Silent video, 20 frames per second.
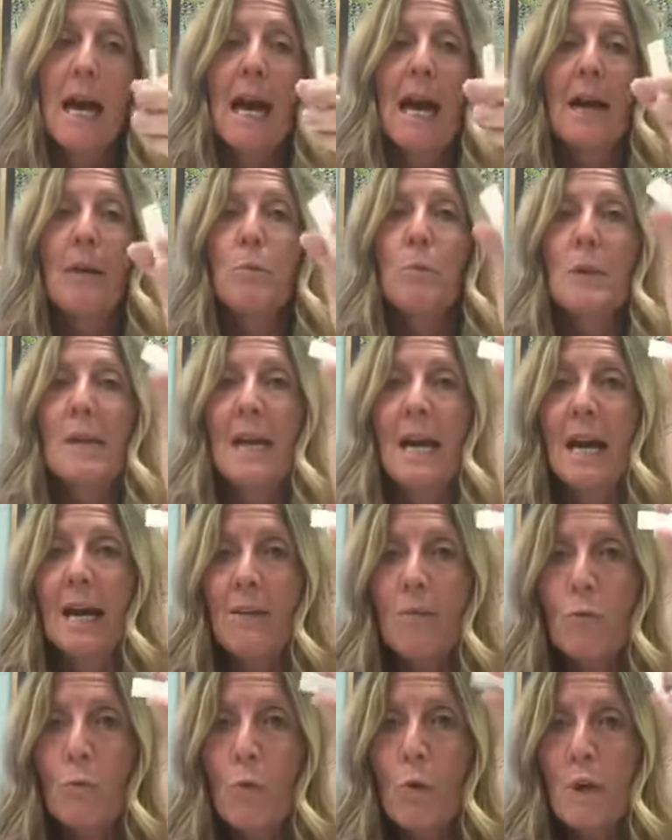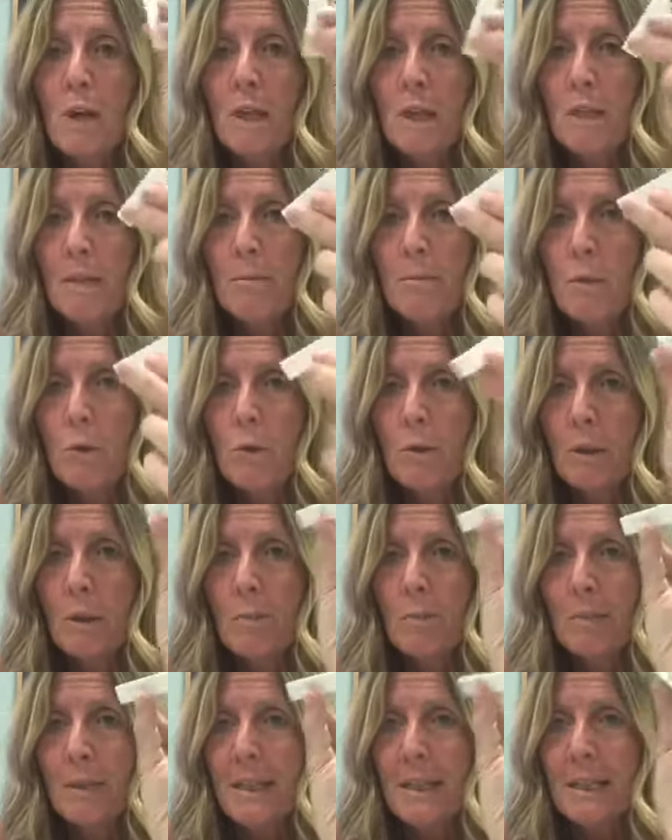And we have one more
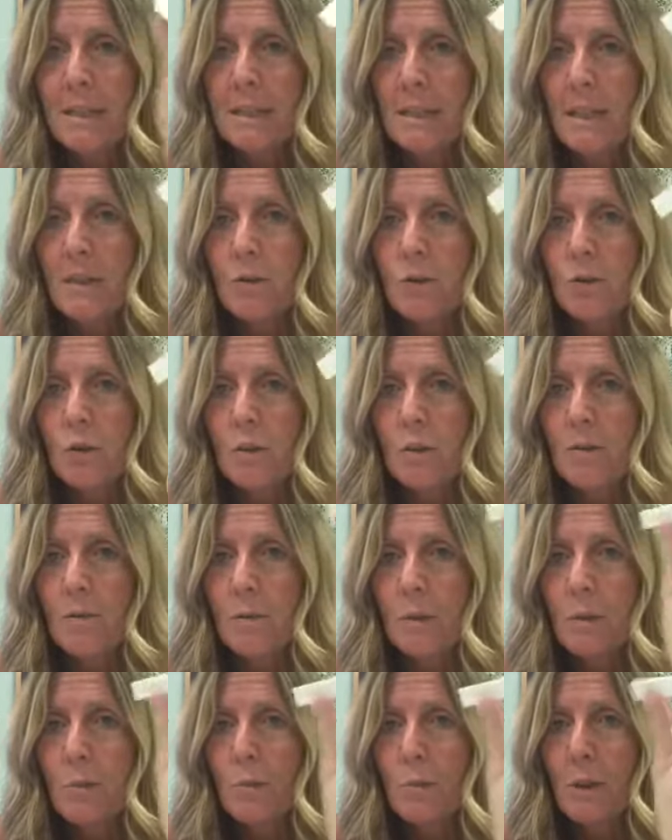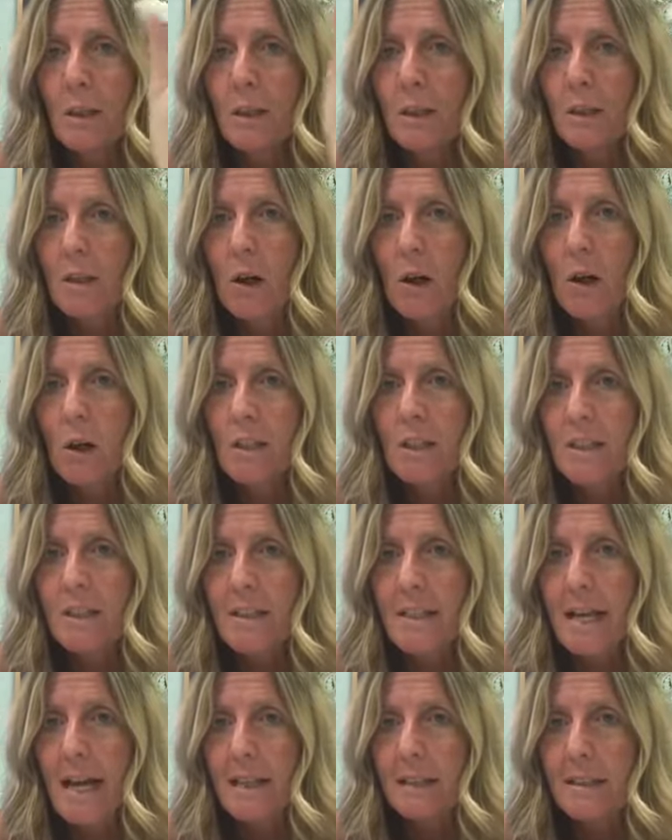piece that should have been with our
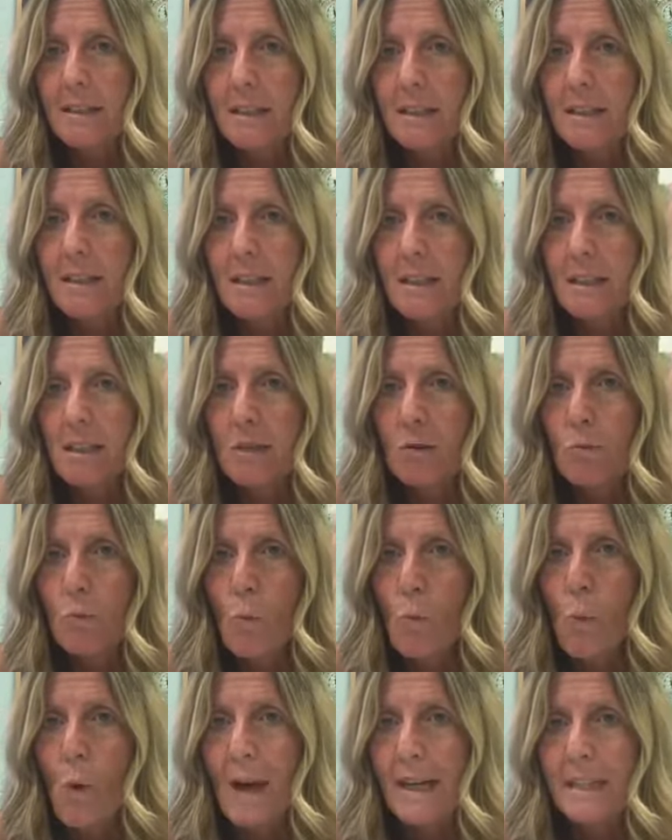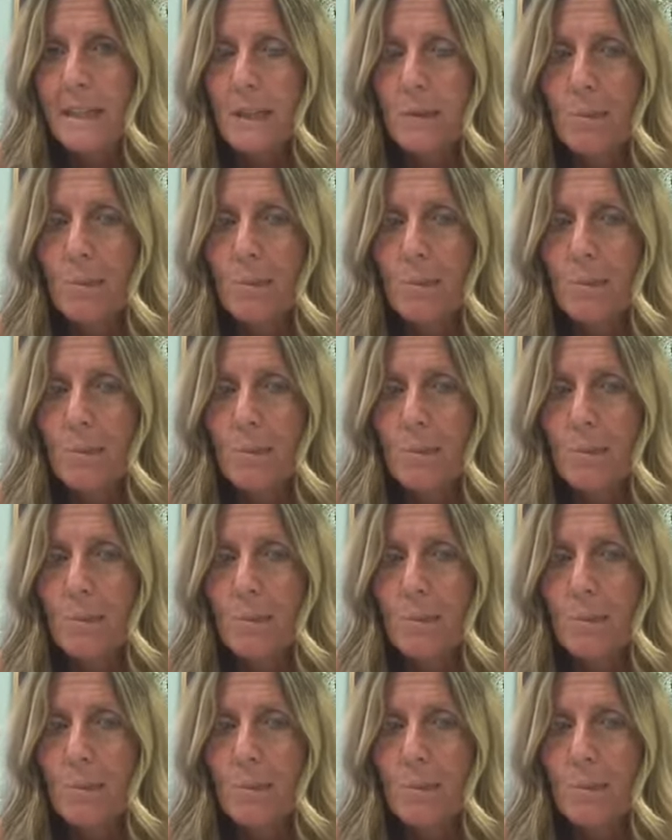set. It's this white